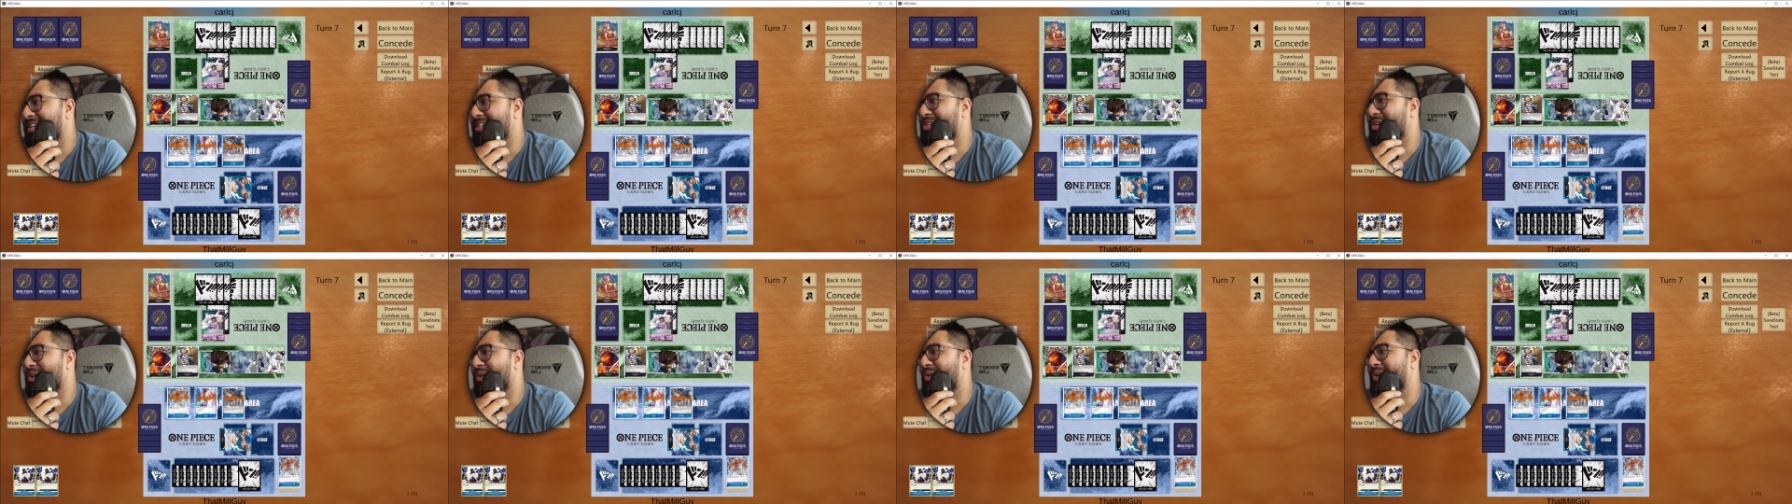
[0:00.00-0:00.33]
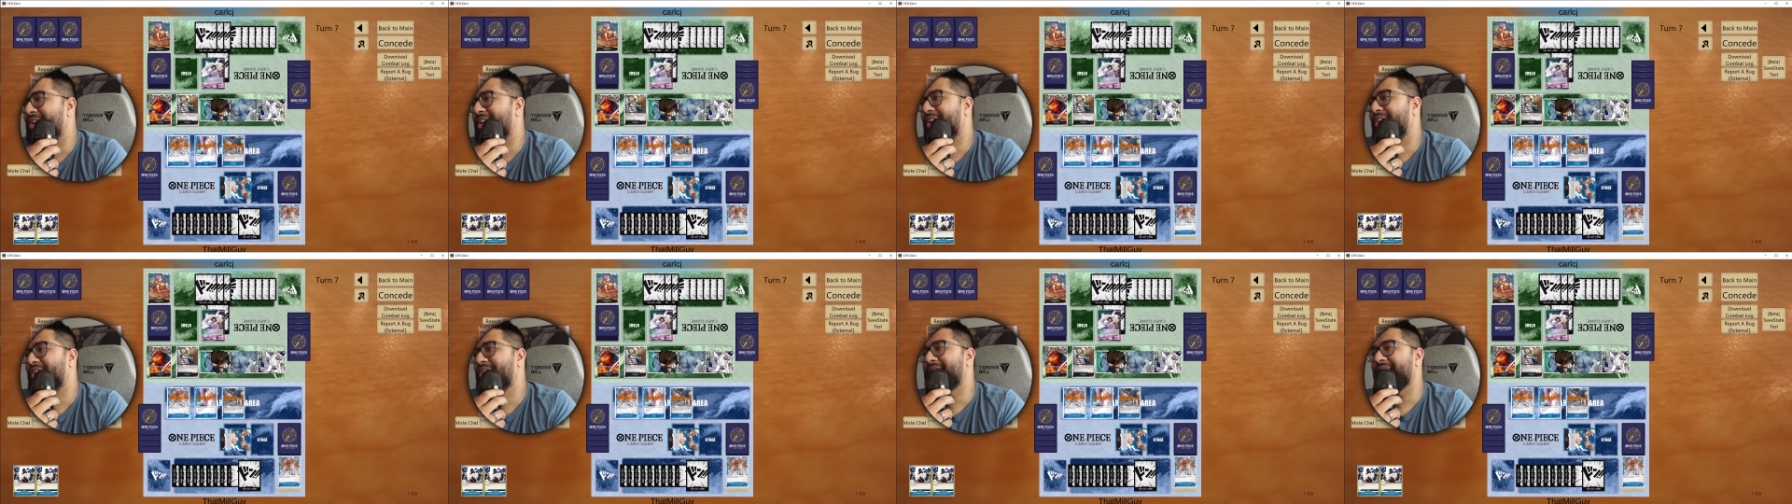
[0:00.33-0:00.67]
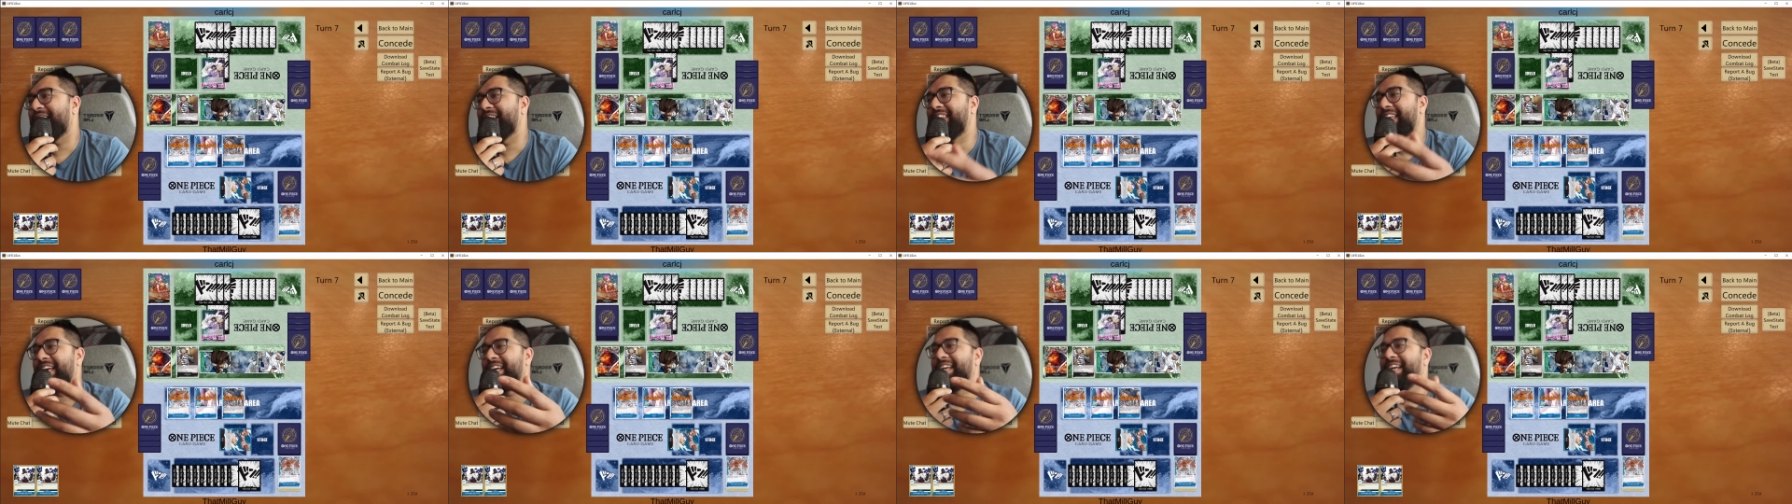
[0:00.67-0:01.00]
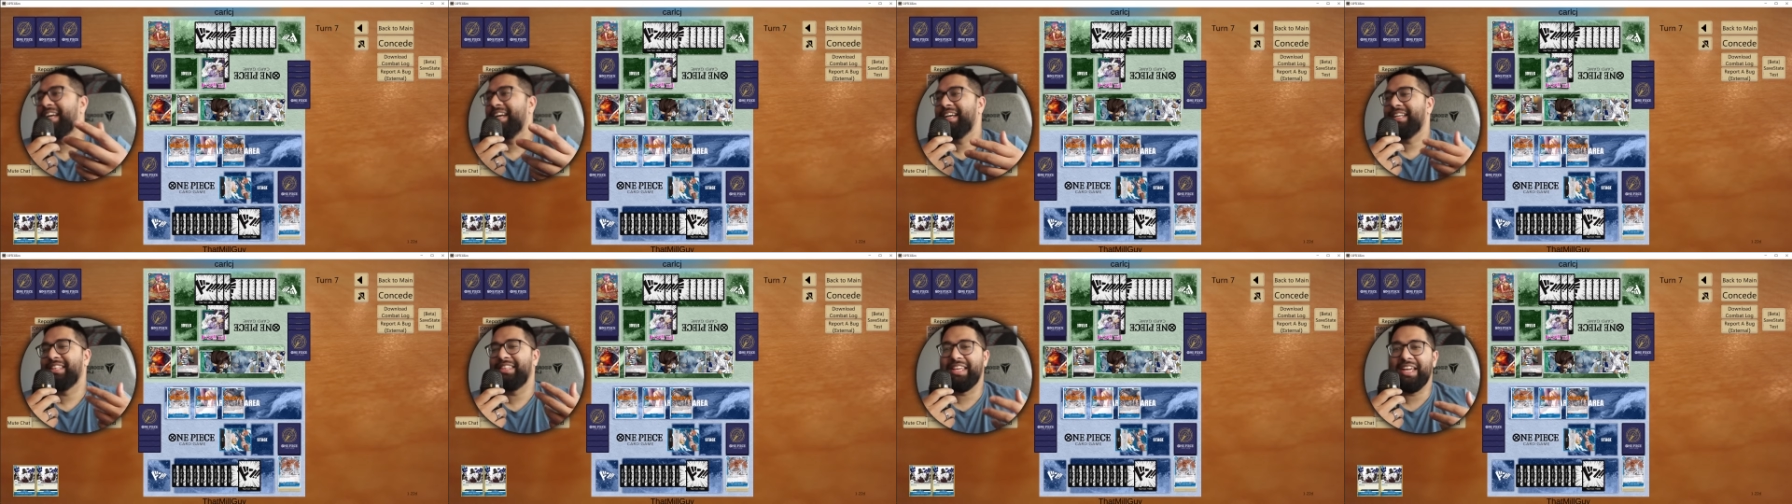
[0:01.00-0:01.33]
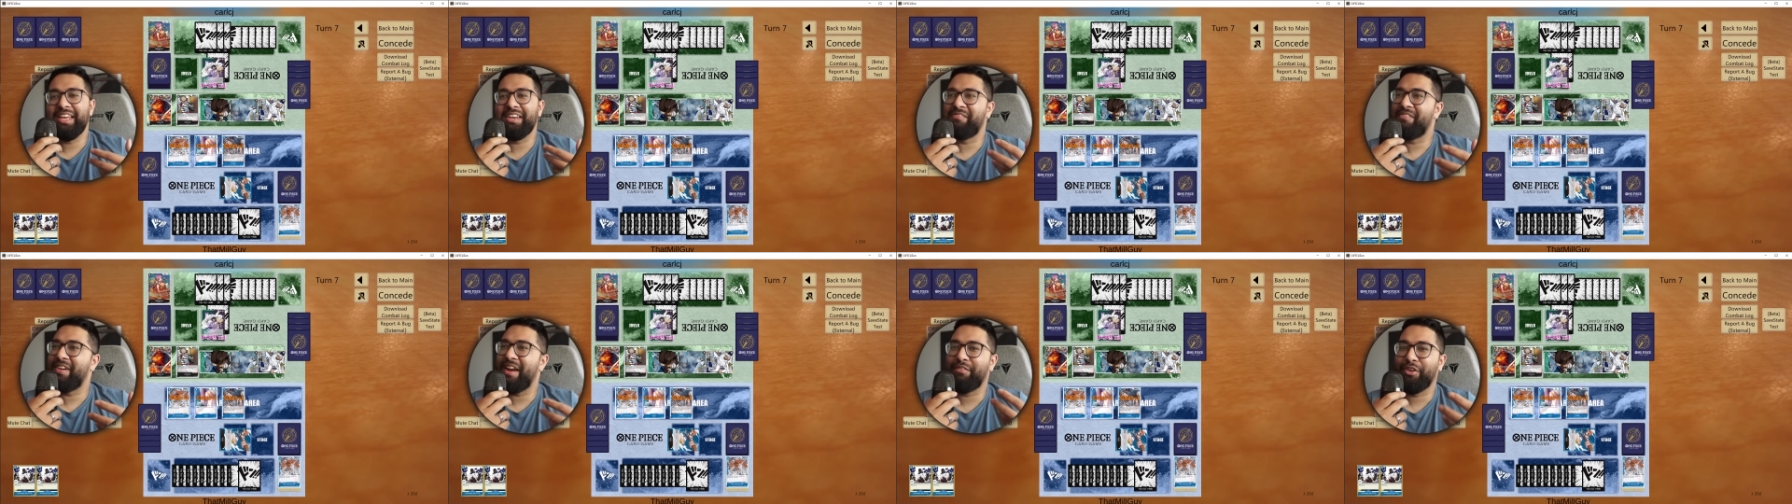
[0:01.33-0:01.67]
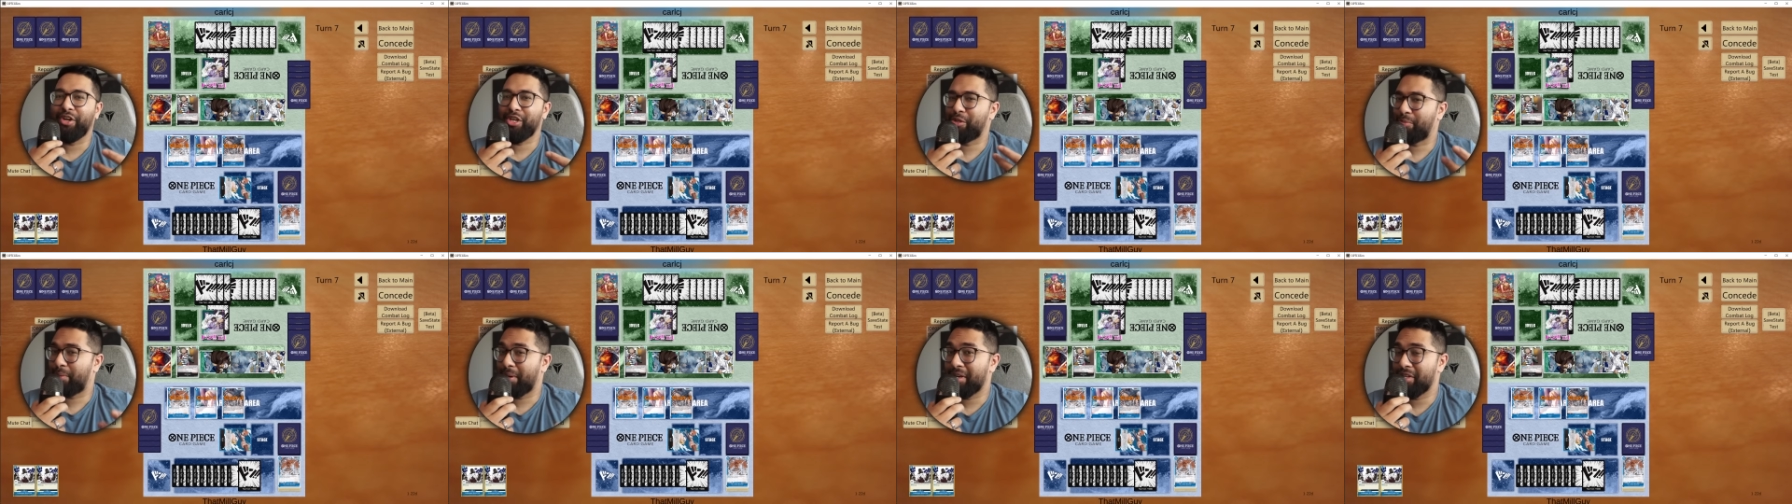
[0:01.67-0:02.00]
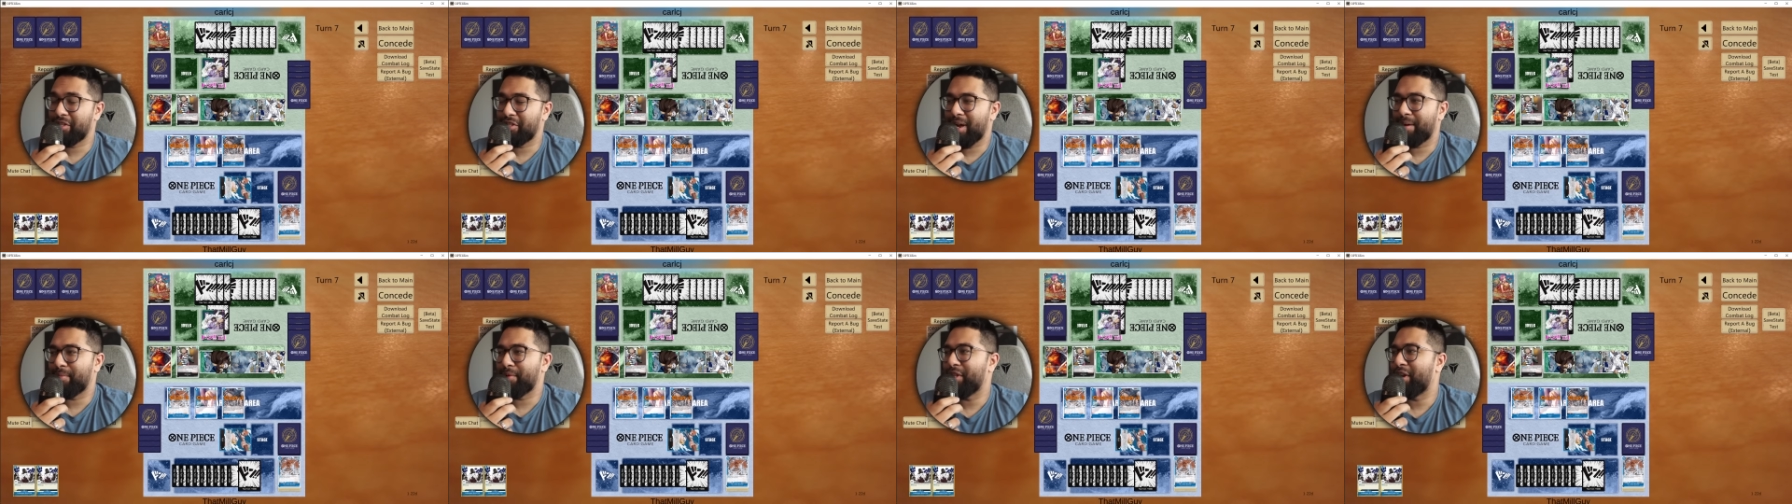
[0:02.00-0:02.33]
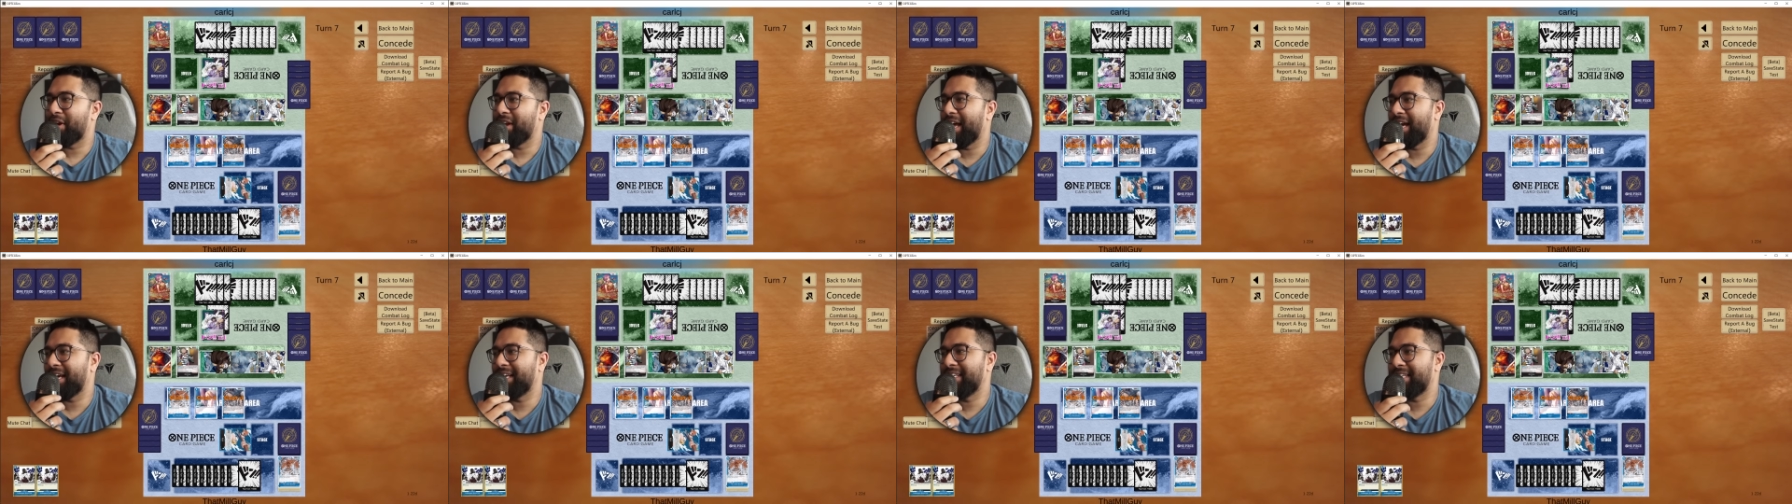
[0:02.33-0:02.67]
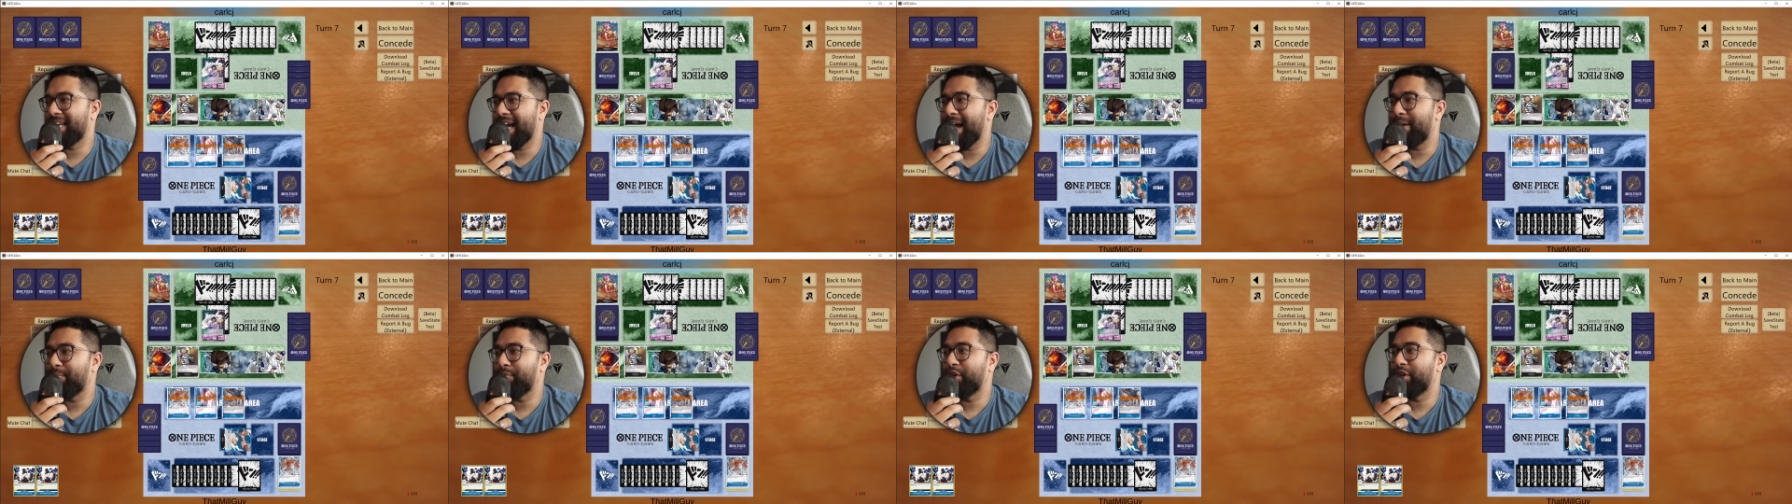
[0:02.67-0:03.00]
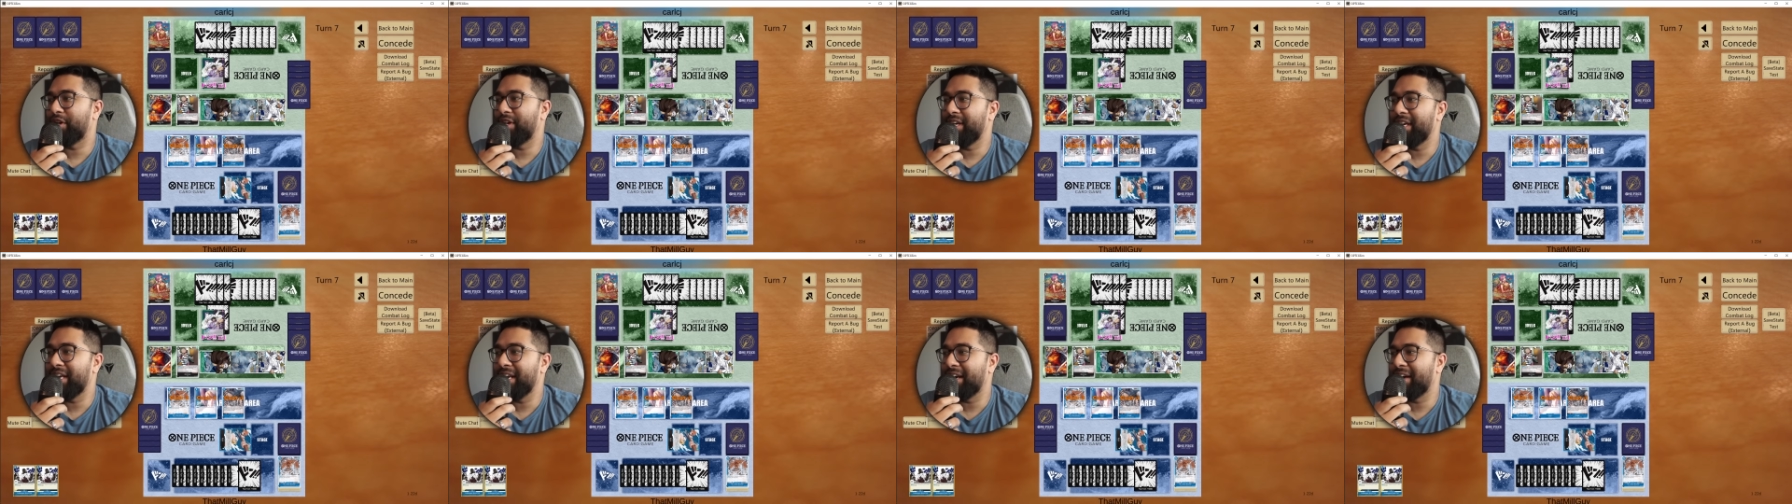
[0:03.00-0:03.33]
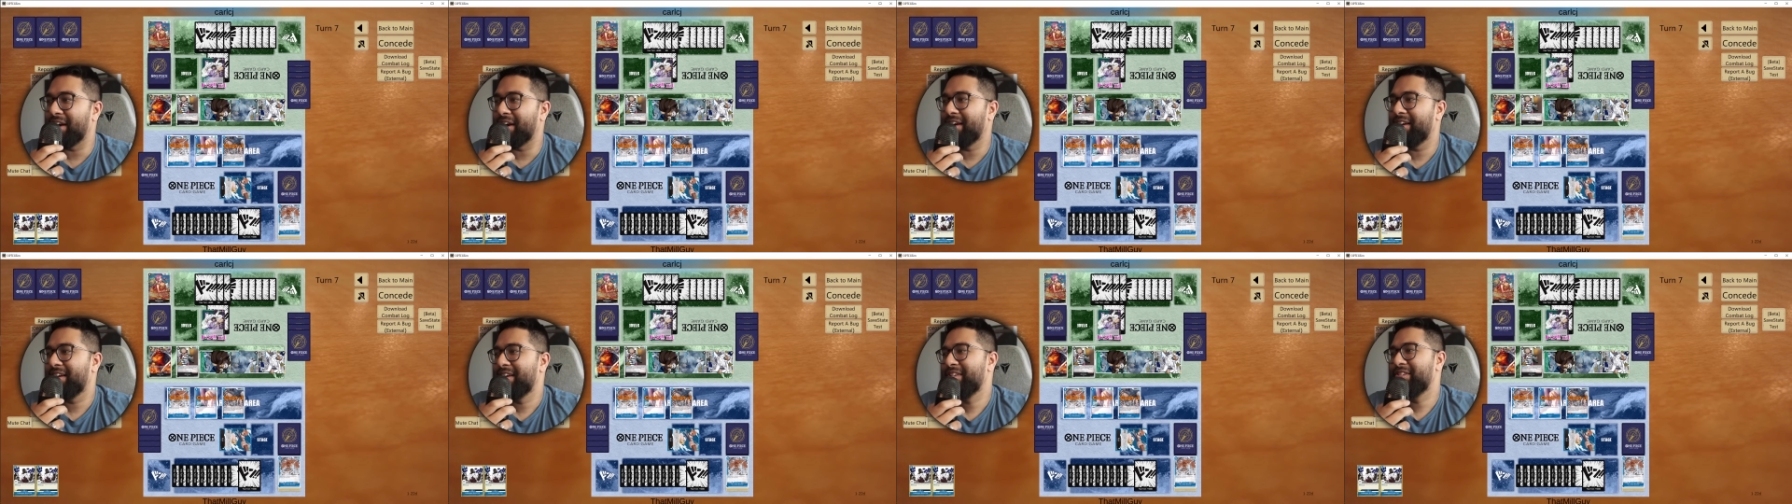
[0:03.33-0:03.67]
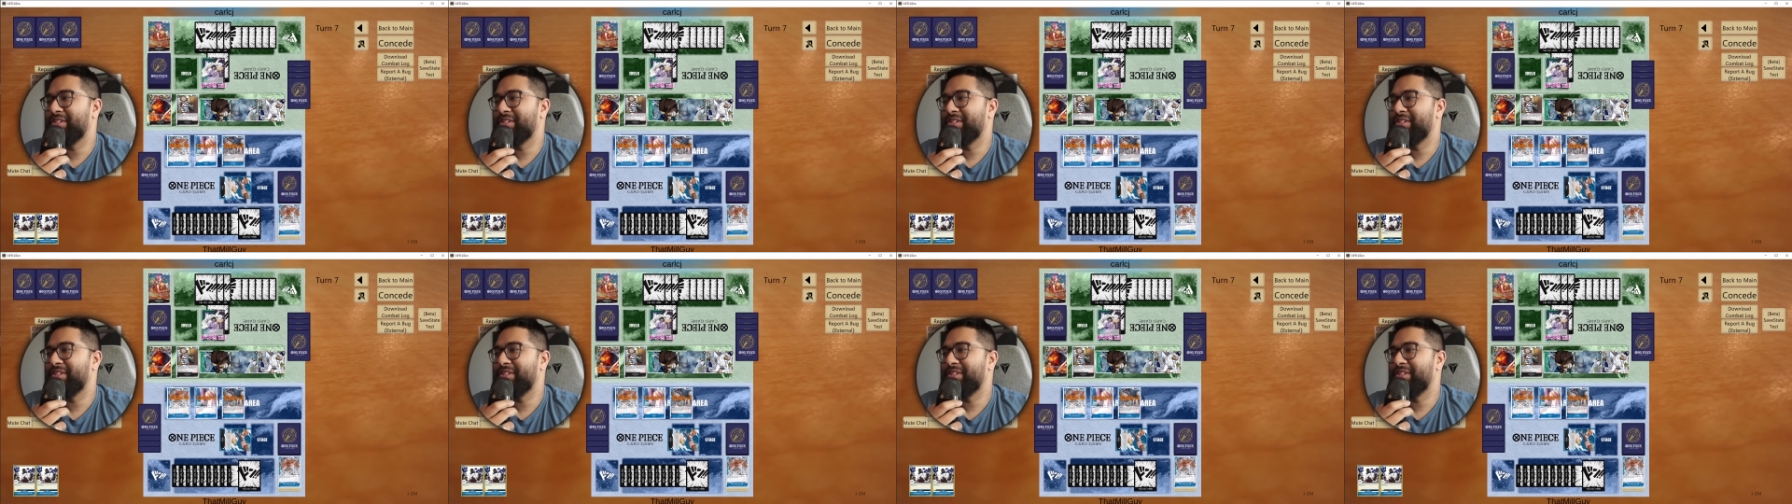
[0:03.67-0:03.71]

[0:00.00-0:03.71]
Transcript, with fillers: so it looks like they they've never experienced Nami. They're like, damn, you're near.